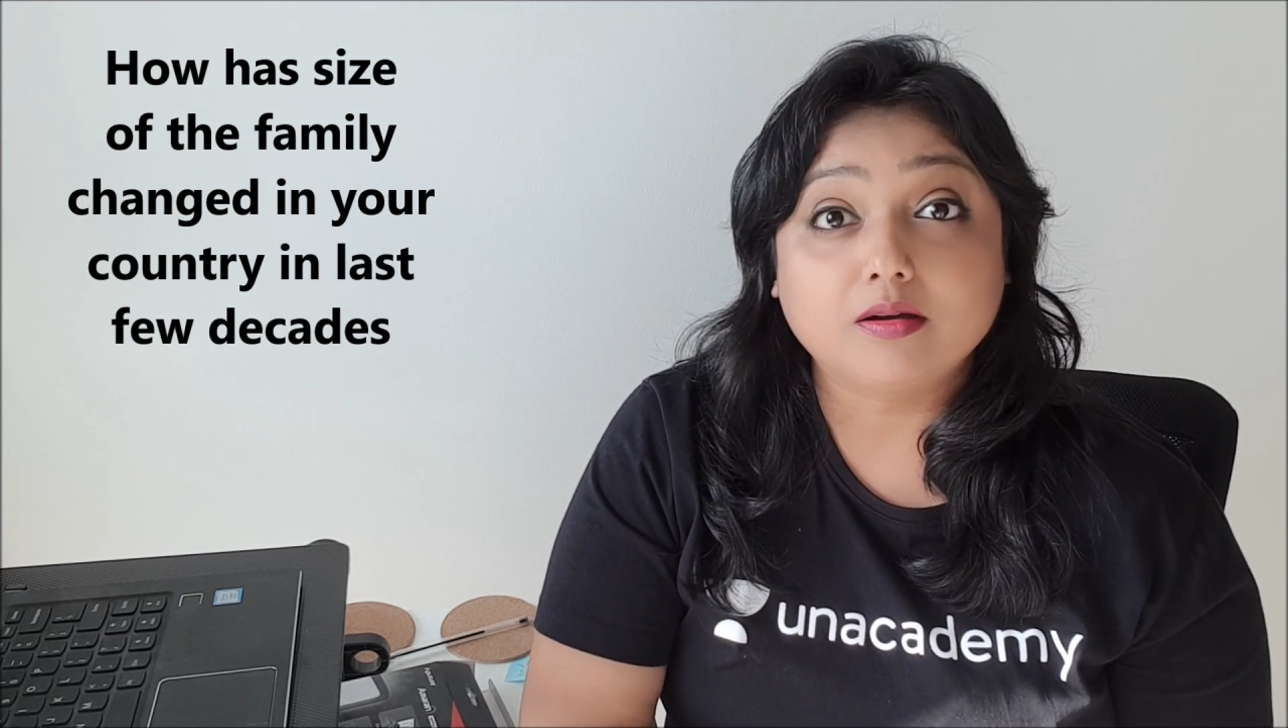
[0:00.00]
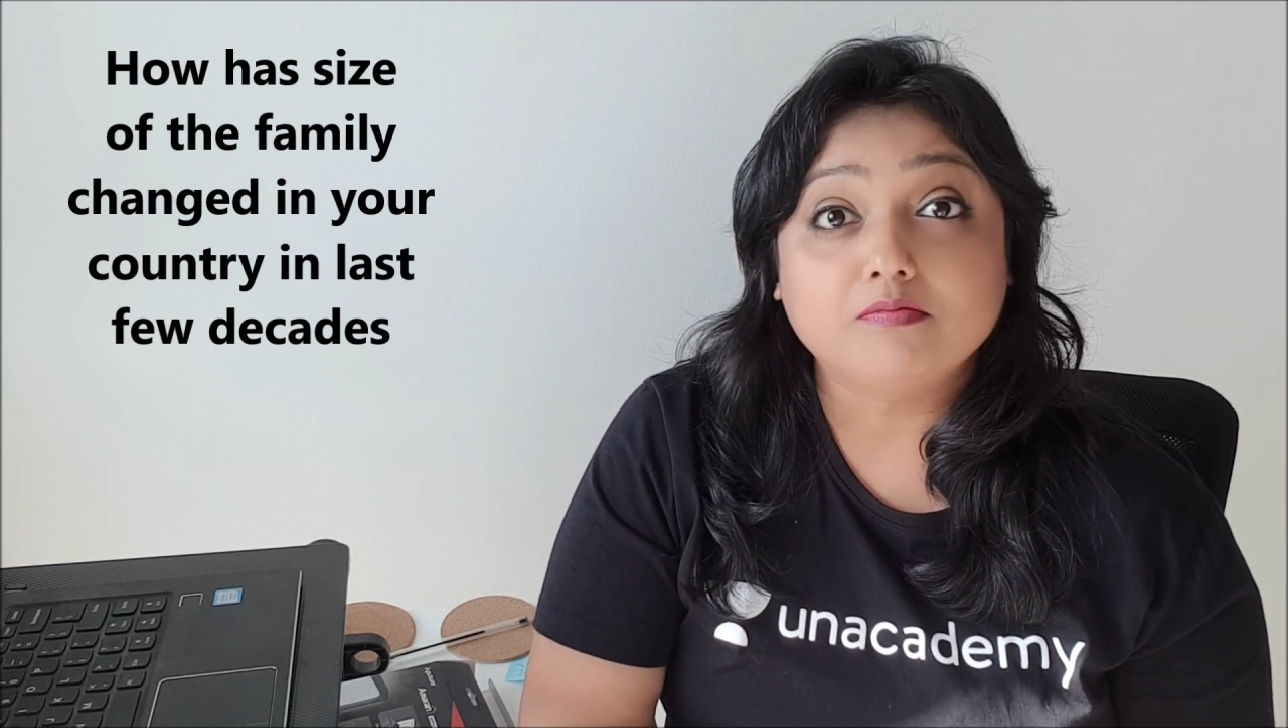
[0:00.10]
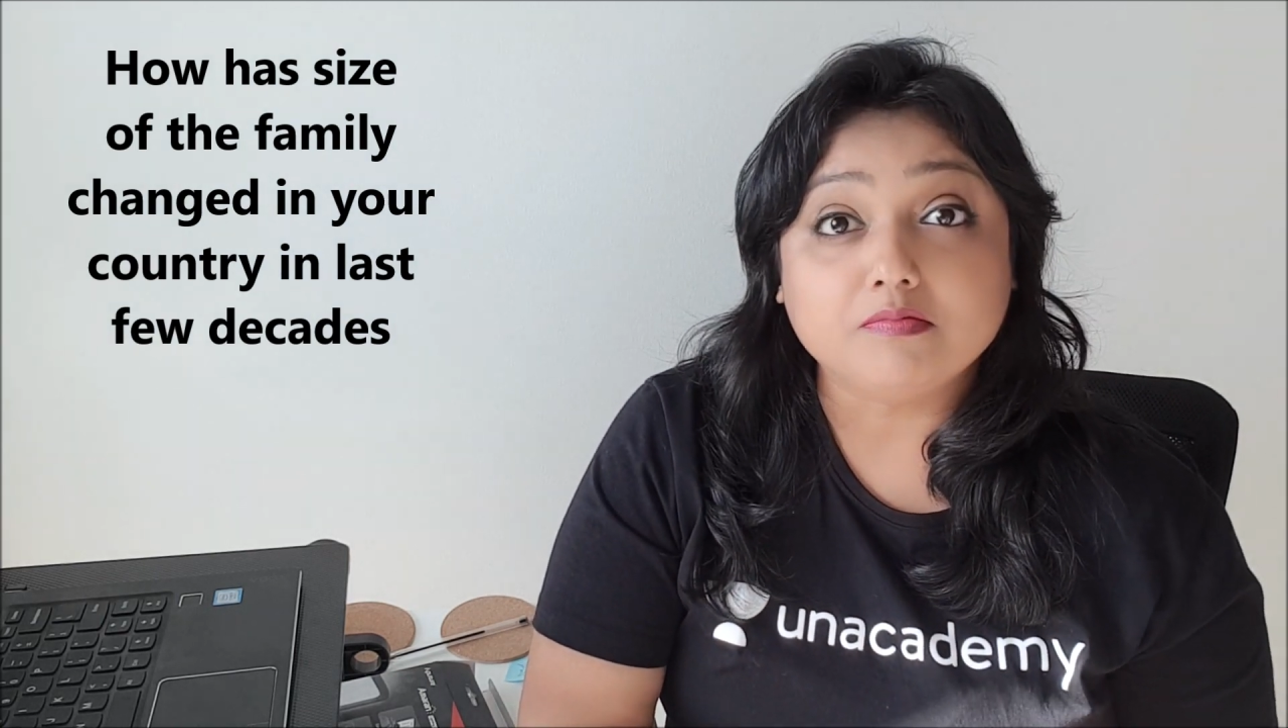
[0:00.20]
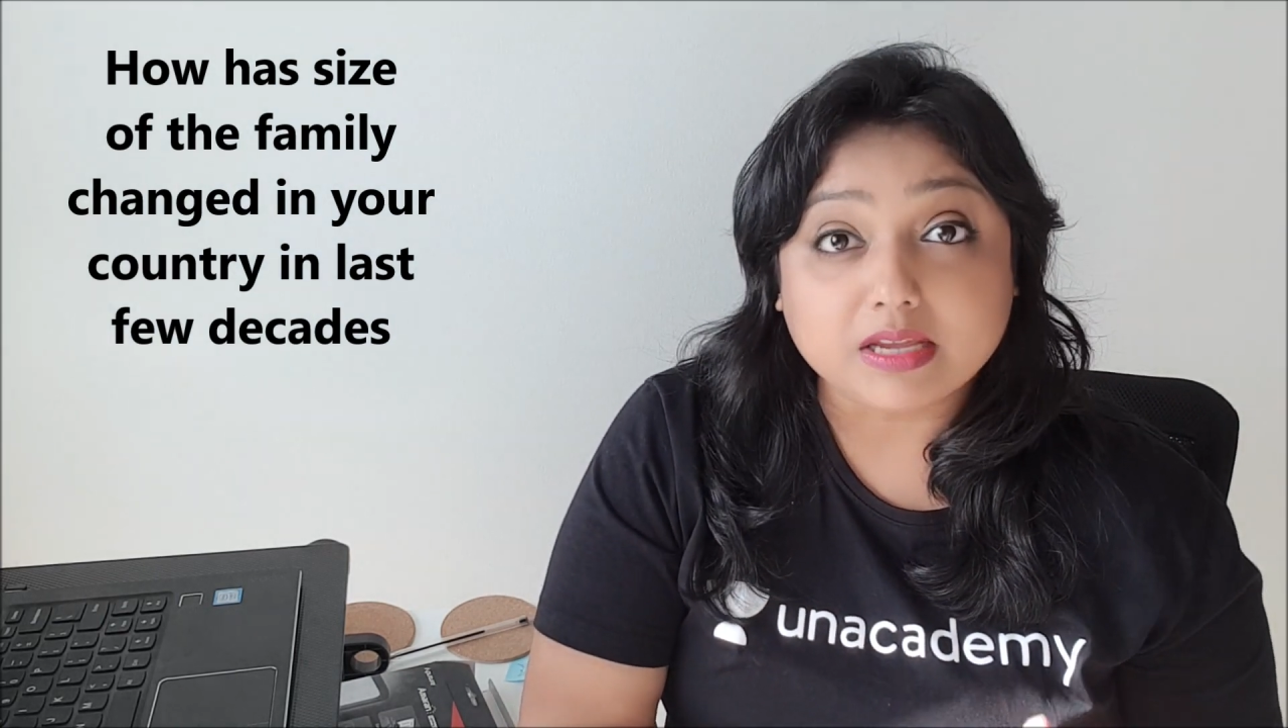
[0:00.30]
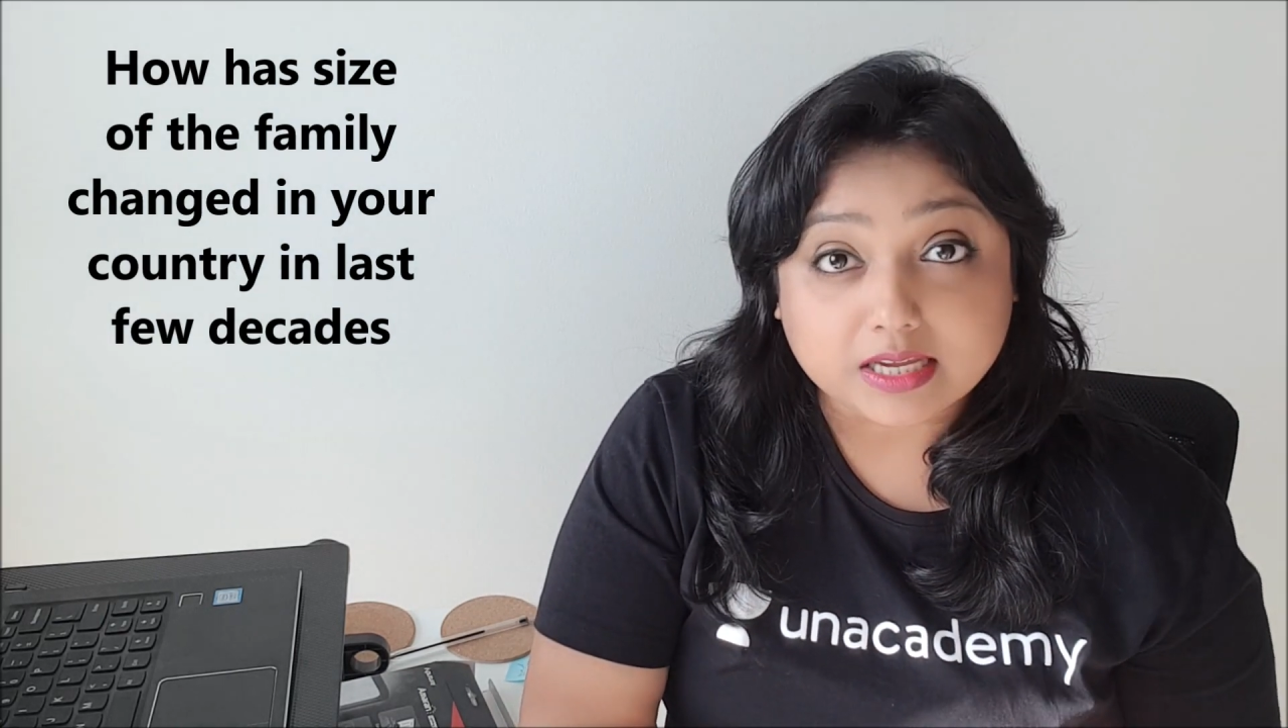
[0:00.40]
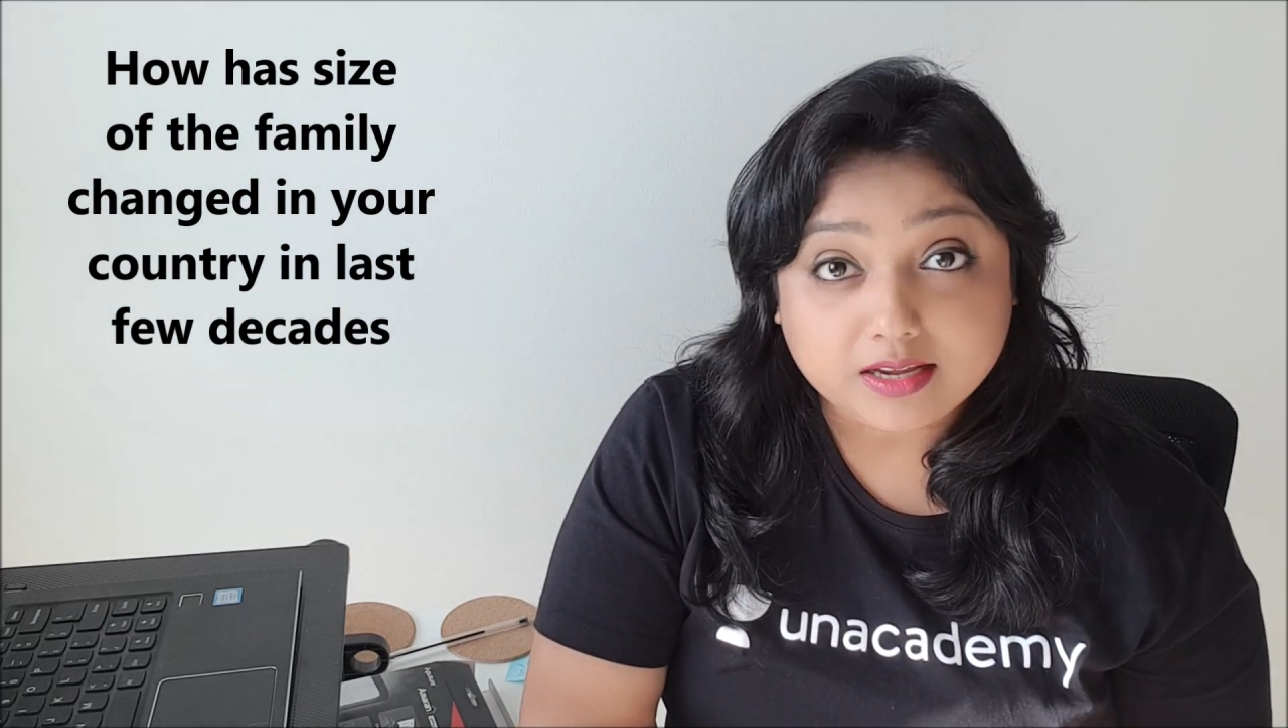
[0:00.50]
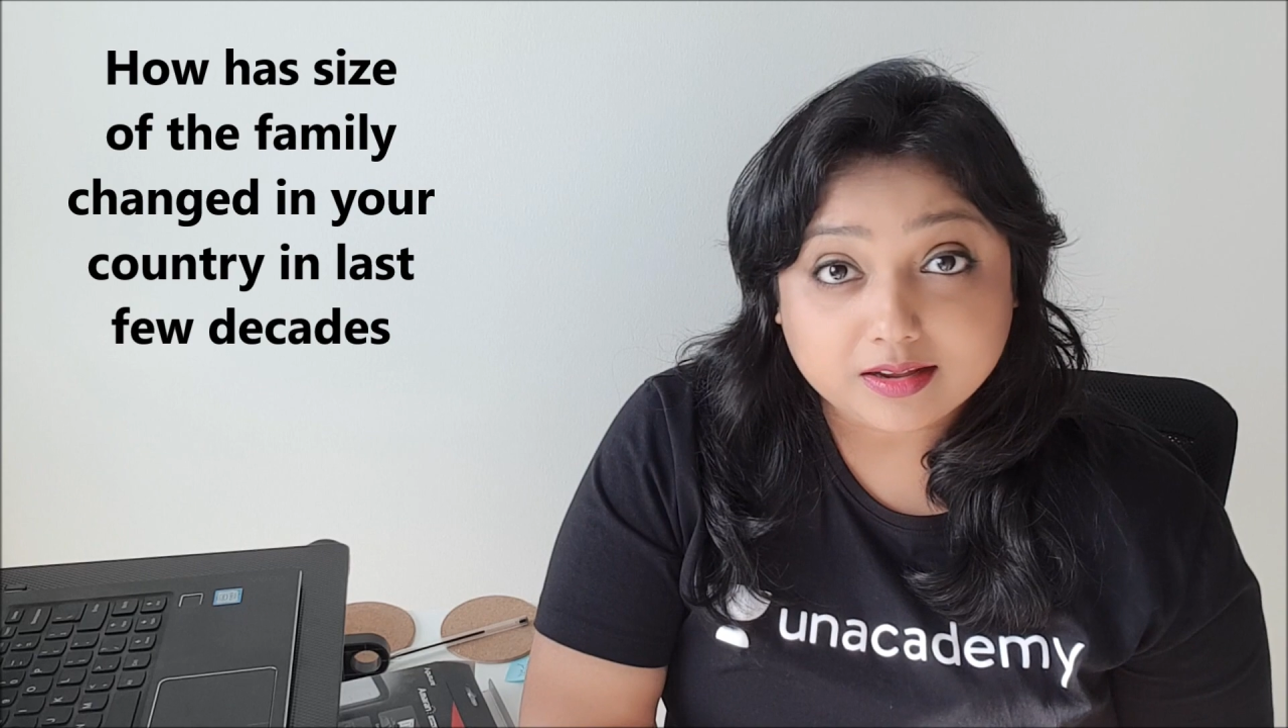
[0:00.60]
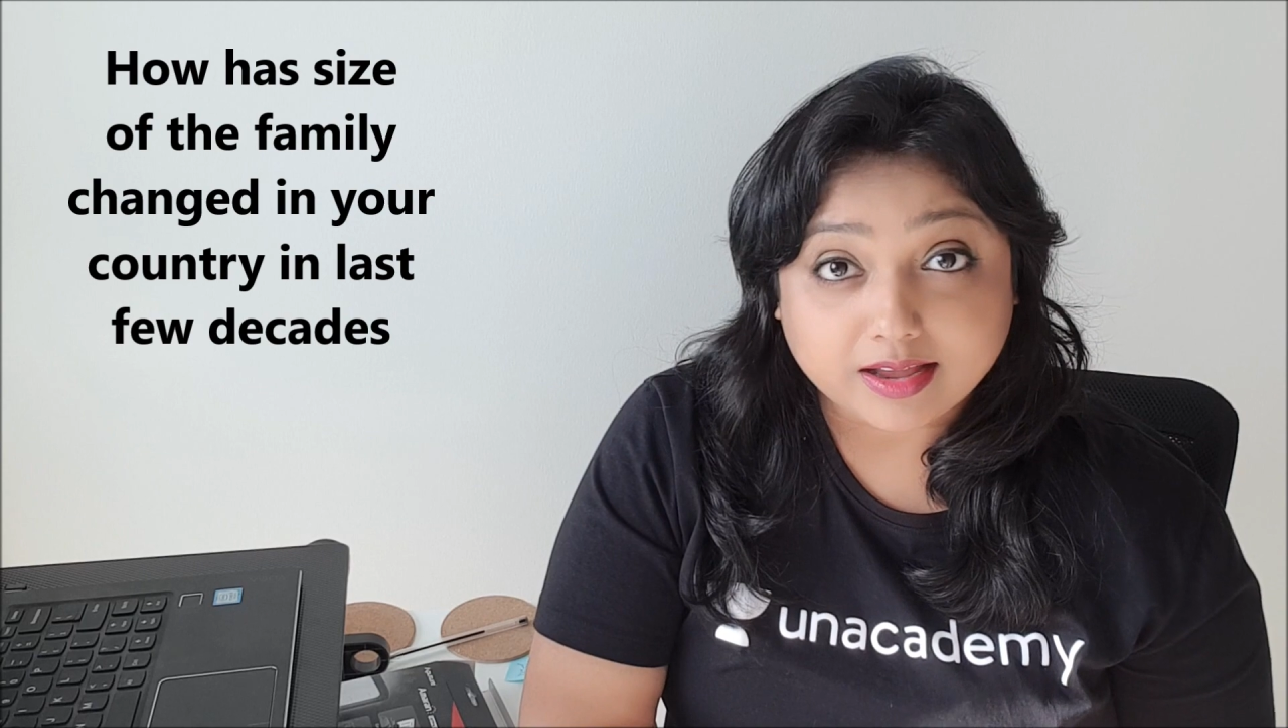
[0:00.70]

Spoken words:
me